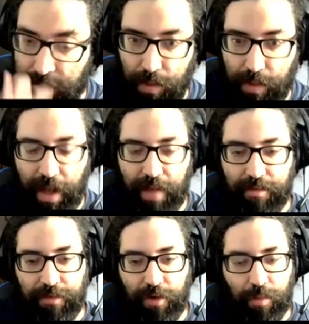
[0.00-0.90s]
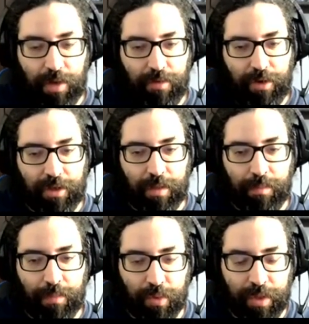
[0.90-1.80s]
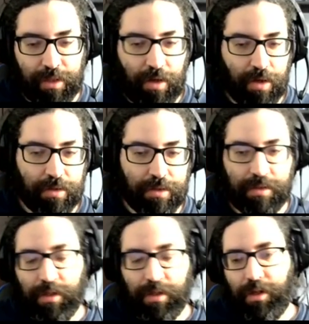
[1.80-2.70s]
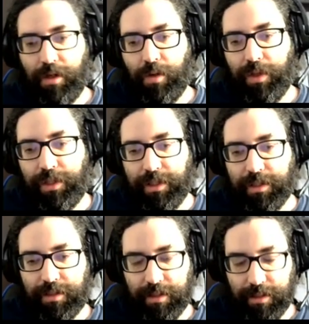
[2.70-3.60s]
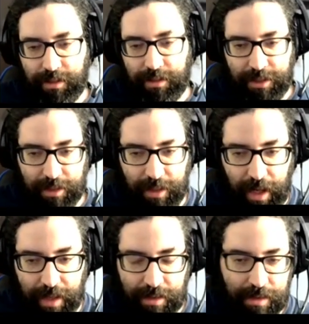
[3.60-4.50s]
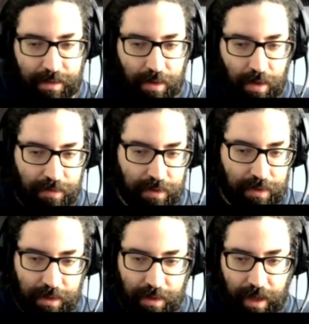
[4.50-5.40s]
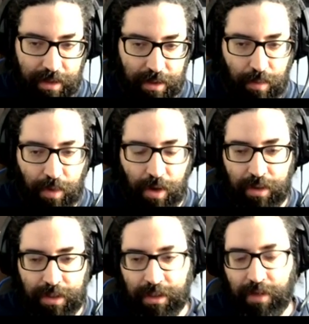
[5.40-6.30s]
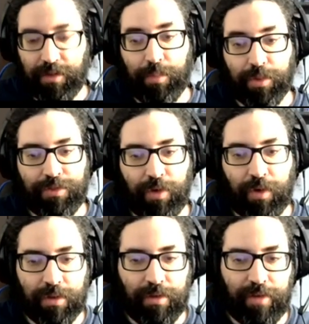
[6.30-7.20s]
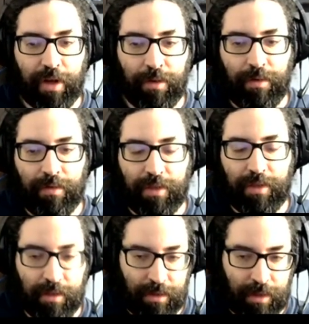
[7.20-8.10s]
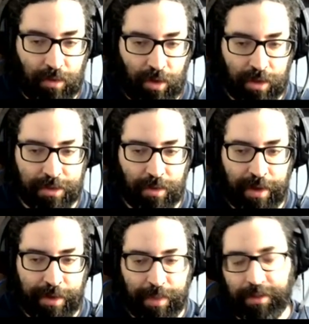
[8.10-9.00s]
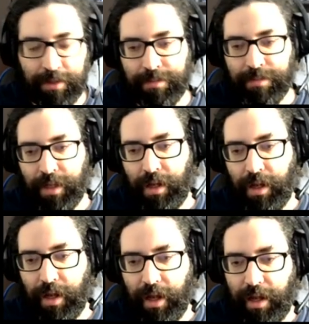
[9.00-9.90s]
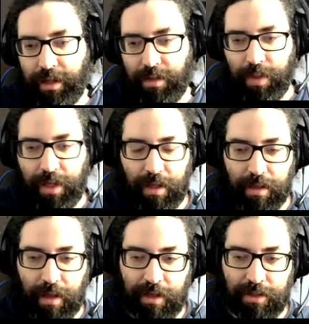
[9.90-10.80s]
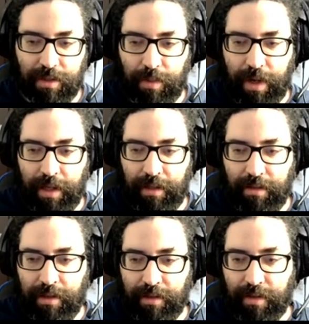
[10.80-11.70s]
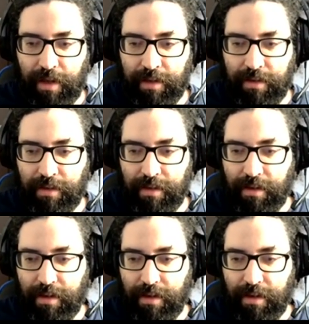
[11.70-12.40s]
So we have a formula for the Brill-Noether locus, which is the Chern class of the higher cohomology of the push forward of L of the tautological line bundle. And we can actually write this as